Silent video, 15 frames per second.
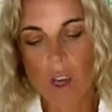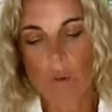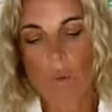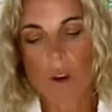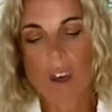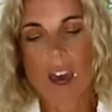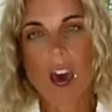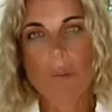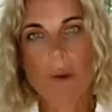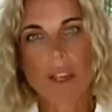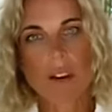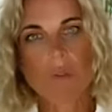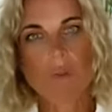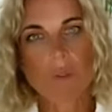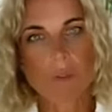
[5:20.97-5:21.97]
We're
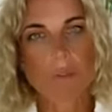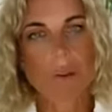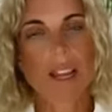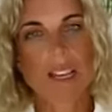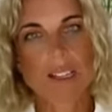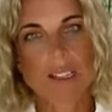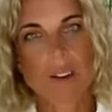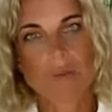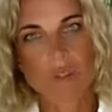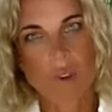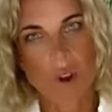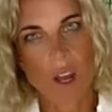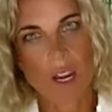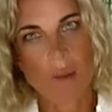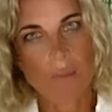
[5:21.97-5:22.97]
coming from a place of
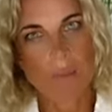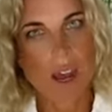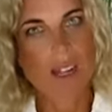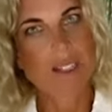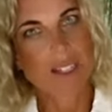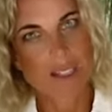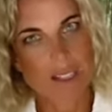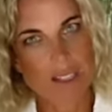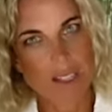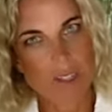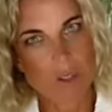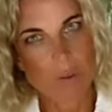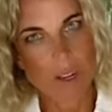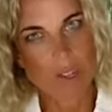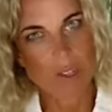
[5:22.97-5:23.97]
trying to master the
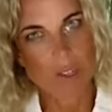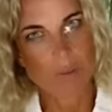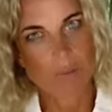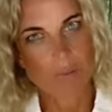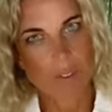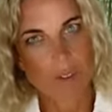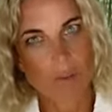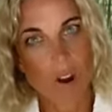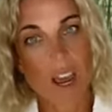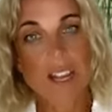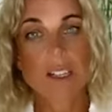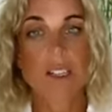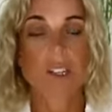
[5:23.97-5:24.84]
situation, right?